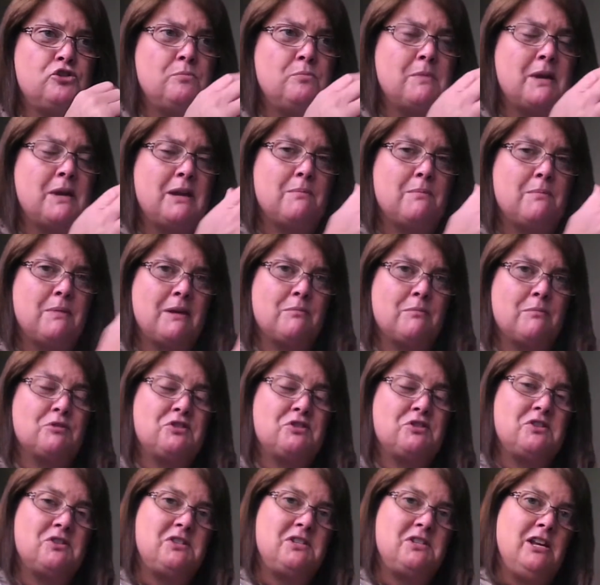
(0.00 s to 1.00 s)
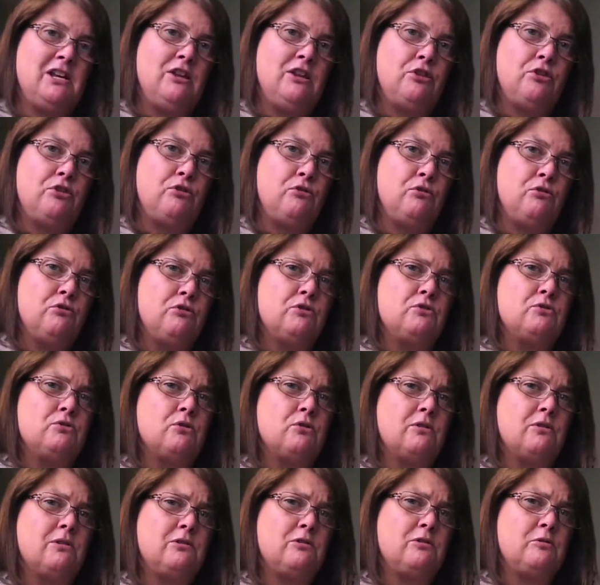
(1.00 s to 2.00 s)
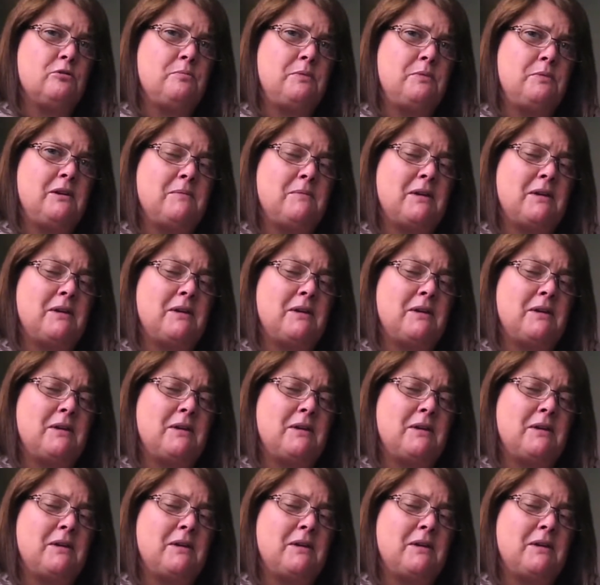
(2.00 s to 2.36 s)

You might be able to see through the door a little bit.